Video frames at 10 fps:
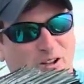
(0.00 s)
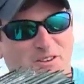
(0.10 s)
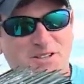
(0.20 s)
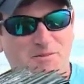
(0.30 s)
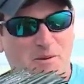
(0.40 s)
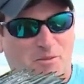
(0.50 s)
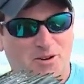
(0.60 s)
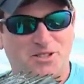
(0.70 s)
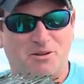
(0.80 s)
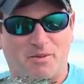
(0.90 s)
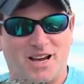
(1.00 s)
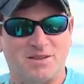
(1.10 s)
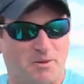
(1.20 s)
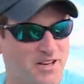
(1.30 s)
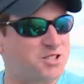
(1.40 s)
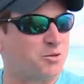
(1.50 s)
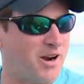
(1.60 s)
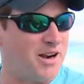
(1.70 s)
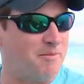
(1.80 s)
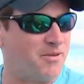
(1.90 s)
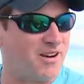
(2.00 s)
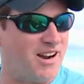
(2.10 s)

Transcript: know if this is my personal best, but it's right up there.